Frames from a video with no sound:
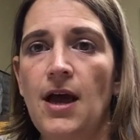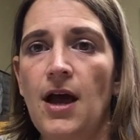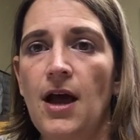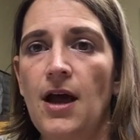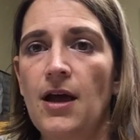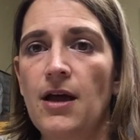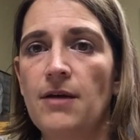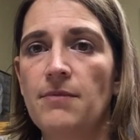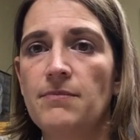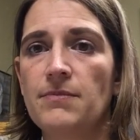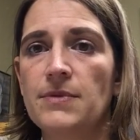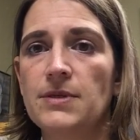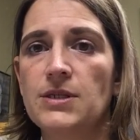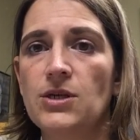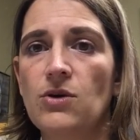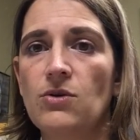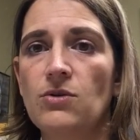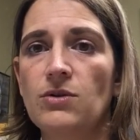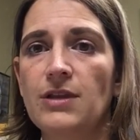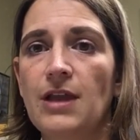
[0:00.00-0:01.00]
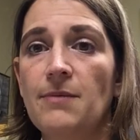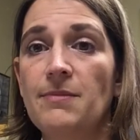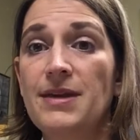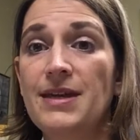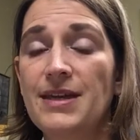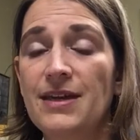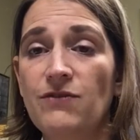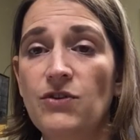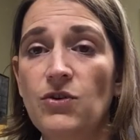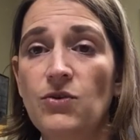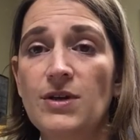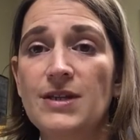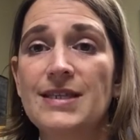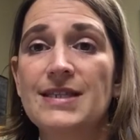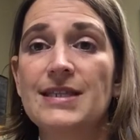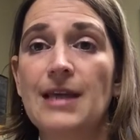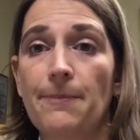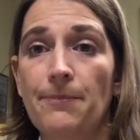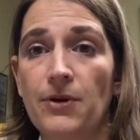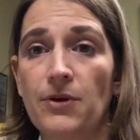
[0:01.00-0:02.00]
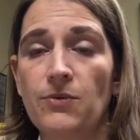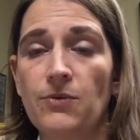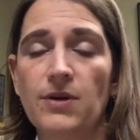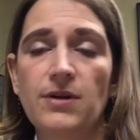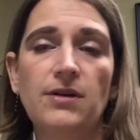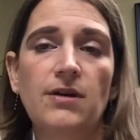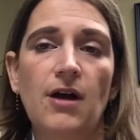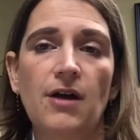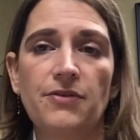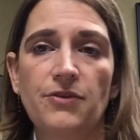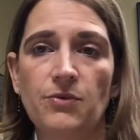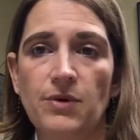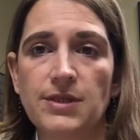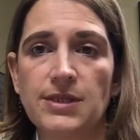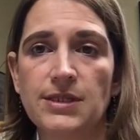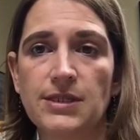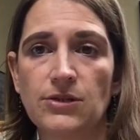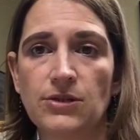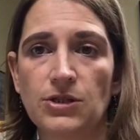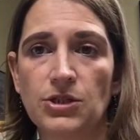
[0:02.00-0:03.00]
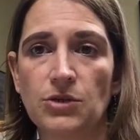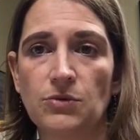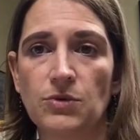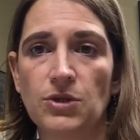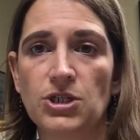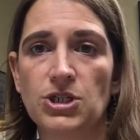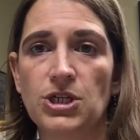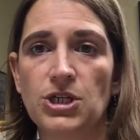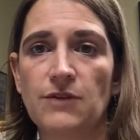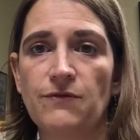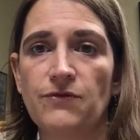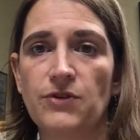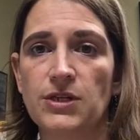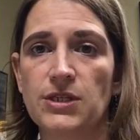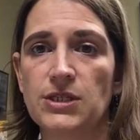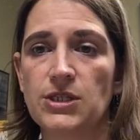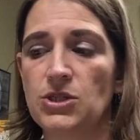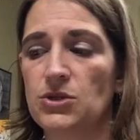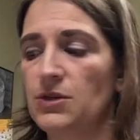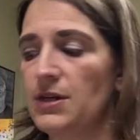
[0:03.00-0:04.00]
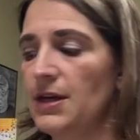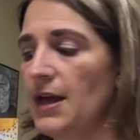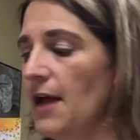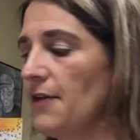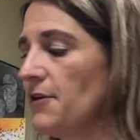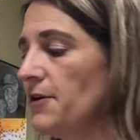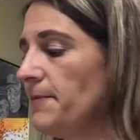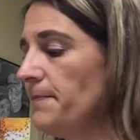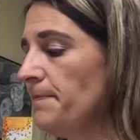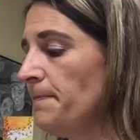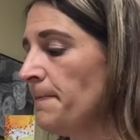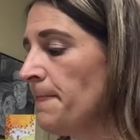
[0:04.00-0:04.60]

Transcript: So let me give you a separate one, not the ones that are on your worksheet for us to do together.